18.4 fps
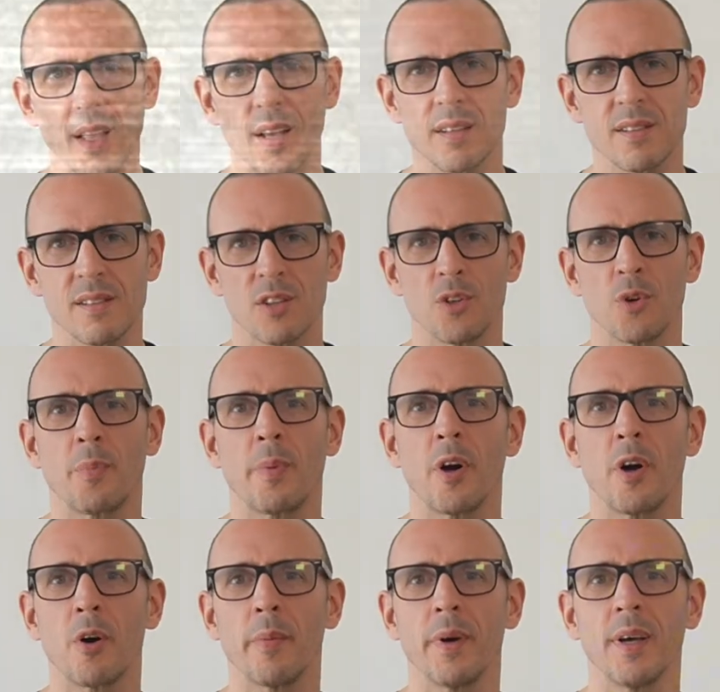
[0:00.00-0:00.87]
So your
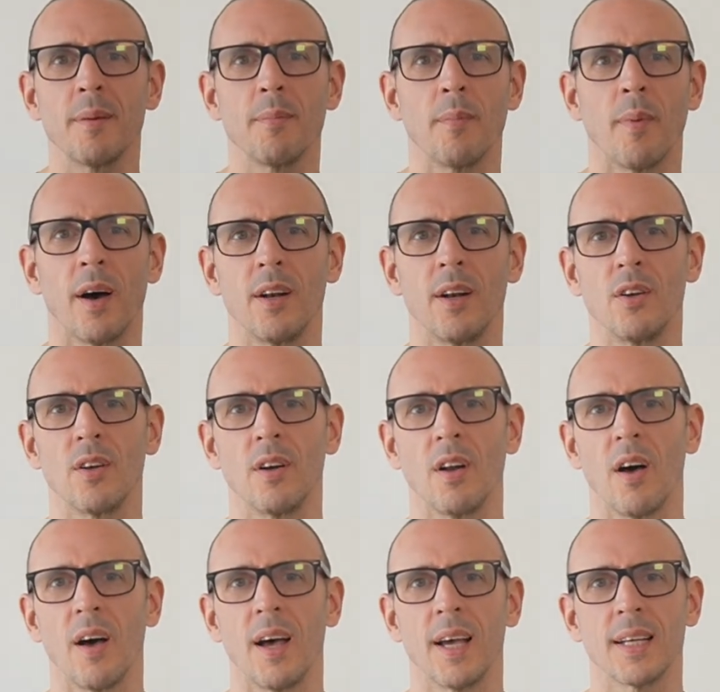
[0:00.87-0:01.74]
pyramid might look
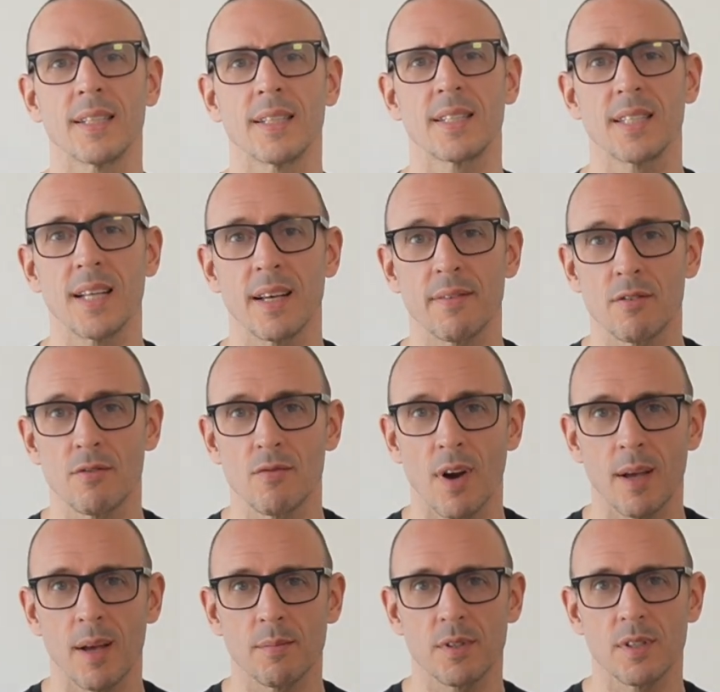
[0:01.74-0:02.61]
like 7
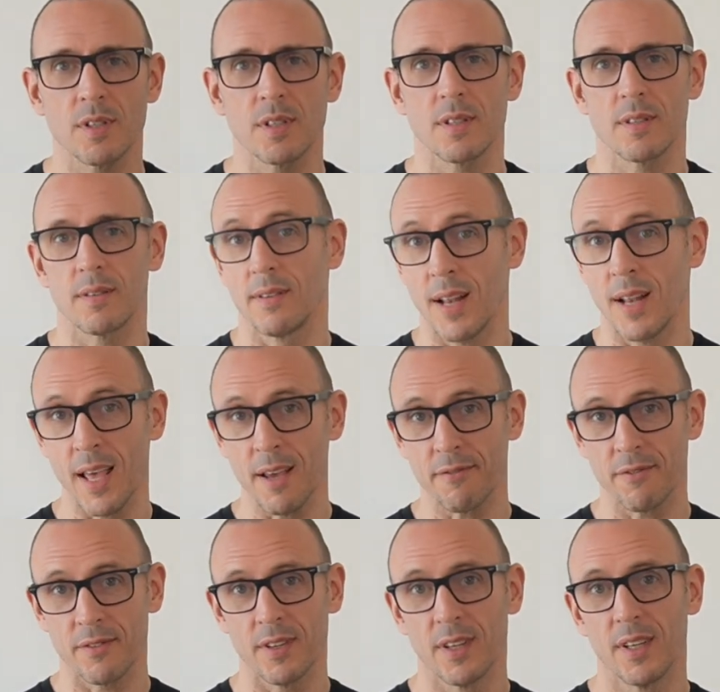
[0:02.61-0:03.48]
reps
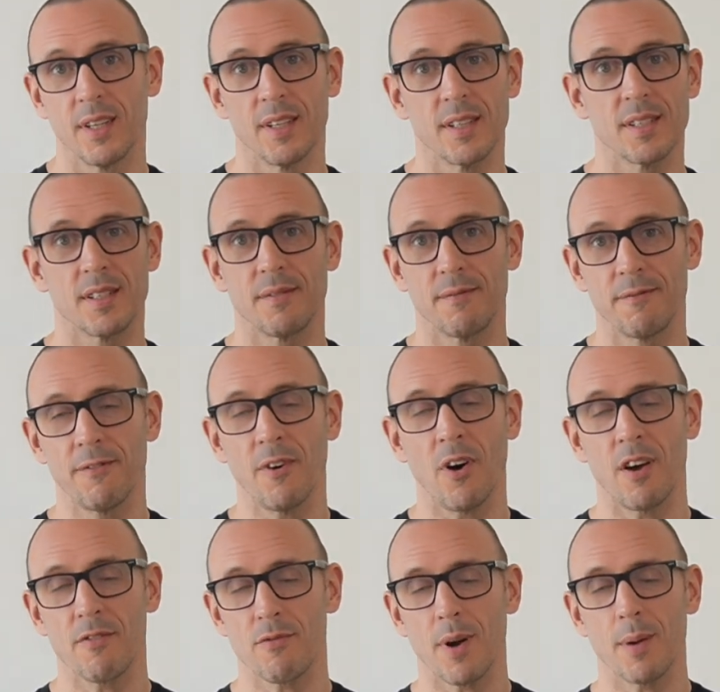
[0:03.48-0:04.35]
left,
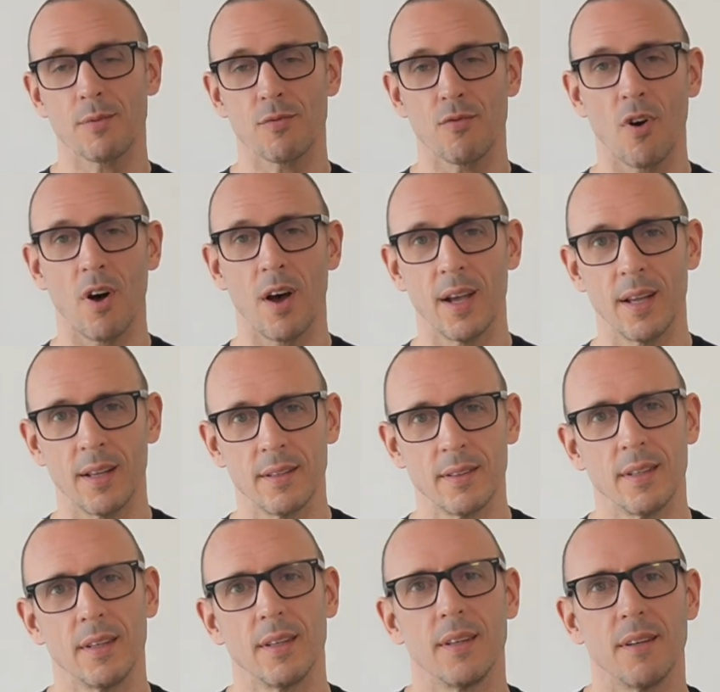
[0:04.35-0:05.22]
5 reps right,
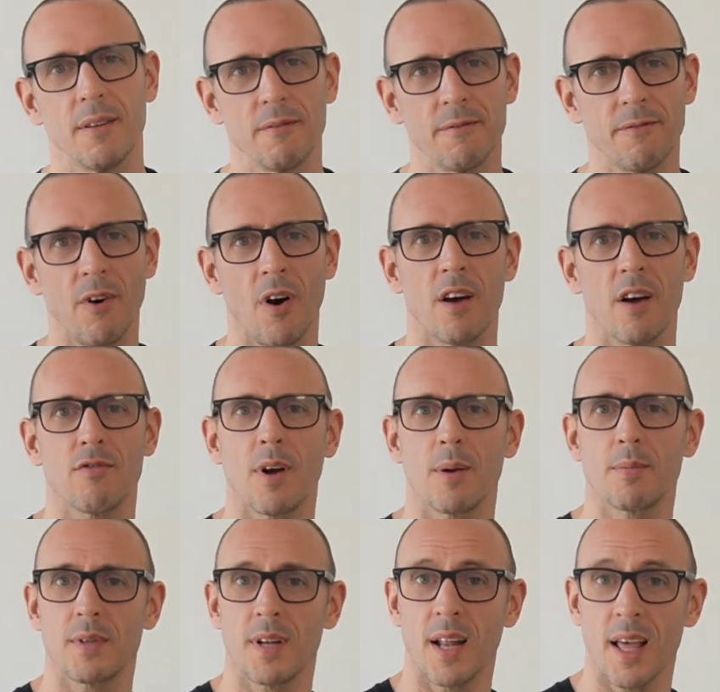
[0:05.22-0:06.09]
5
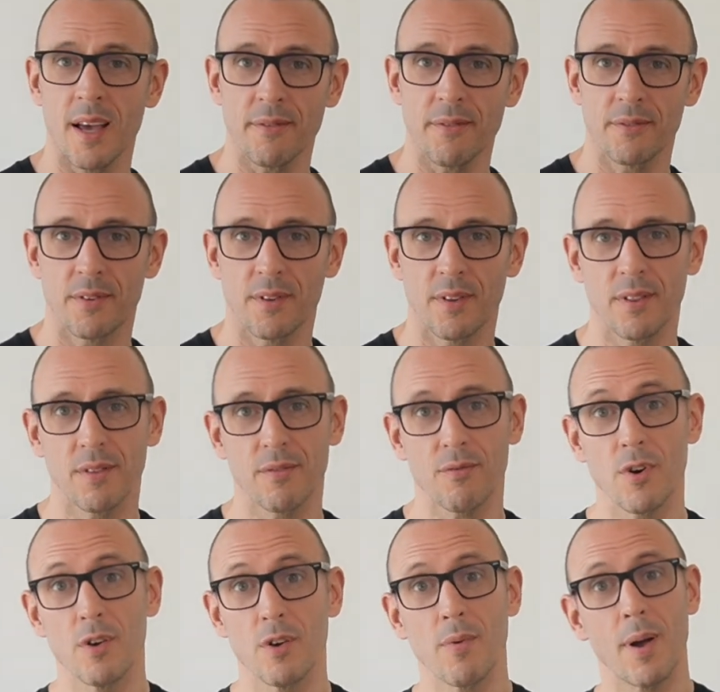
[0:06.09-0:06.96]
reps left,
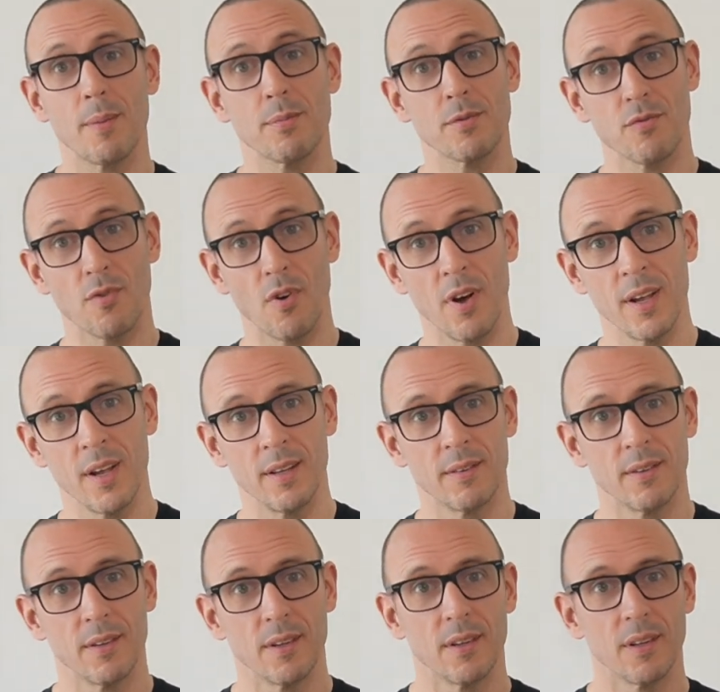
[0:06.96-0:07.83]
3 reps right,
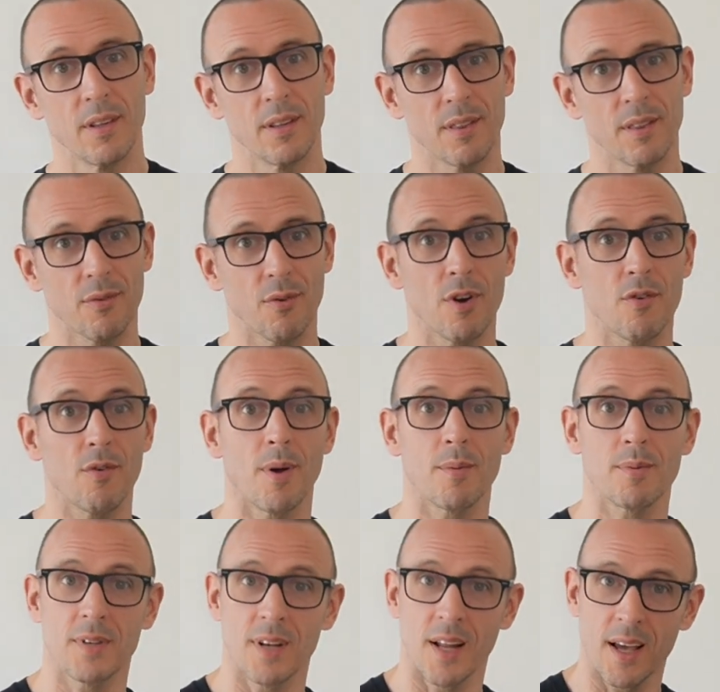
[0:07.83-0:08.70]
3
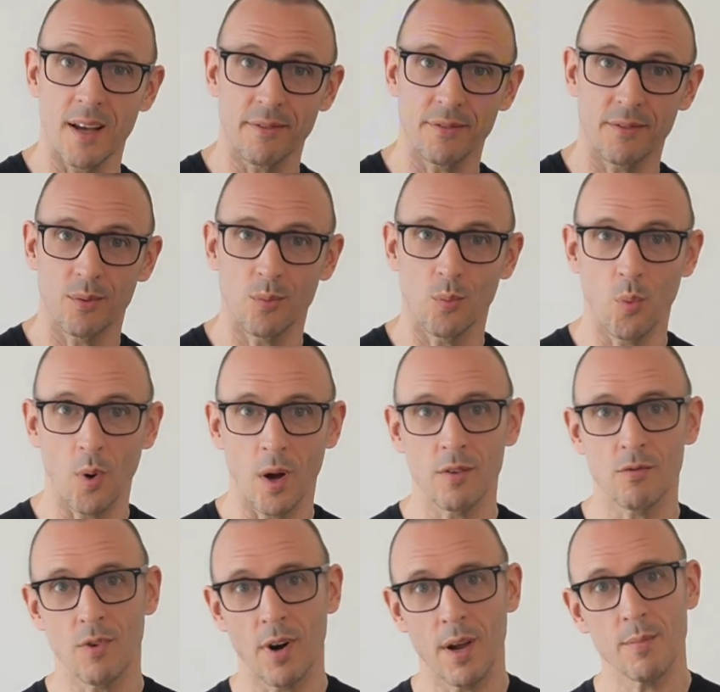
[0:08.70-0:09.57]
reps left,
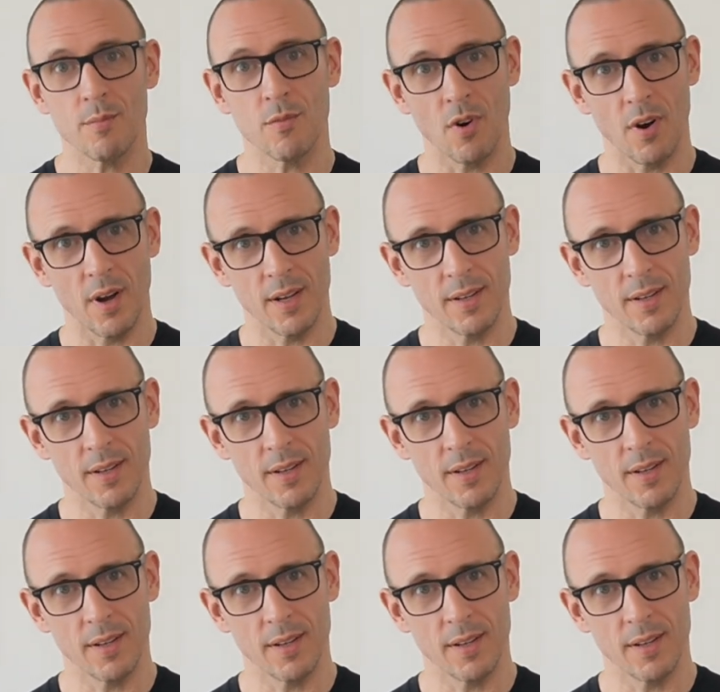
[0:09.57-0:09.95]
1 rep right.